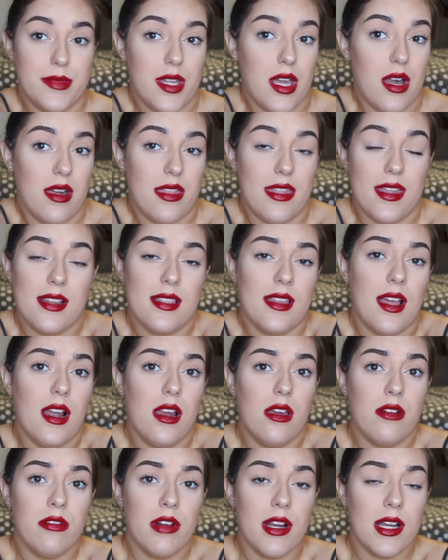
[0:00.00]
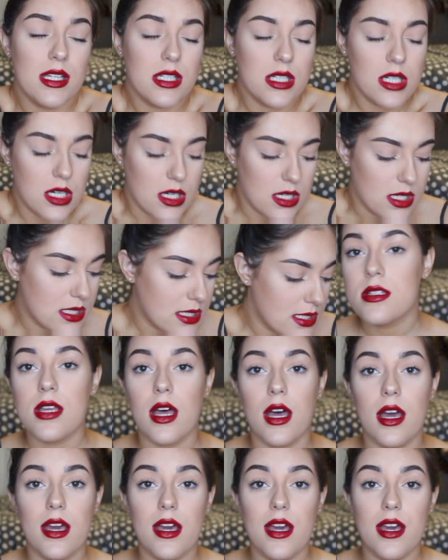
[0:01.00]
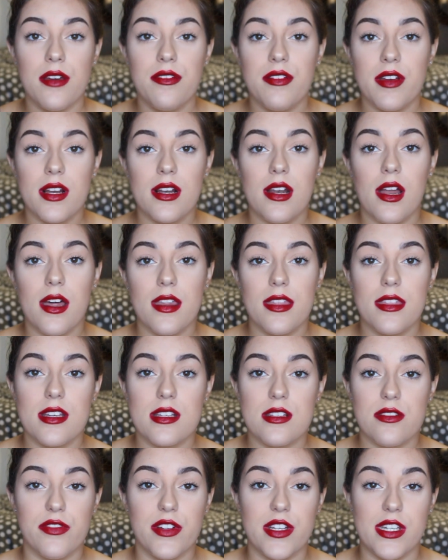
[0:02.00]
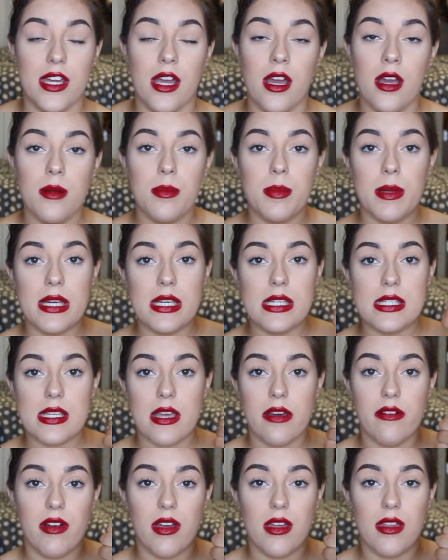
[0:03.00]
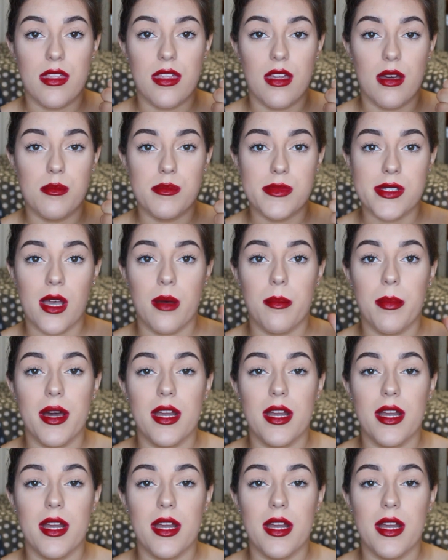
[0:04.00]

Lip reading: I think they look really nice. So if you like this video, please give it a thumbs up,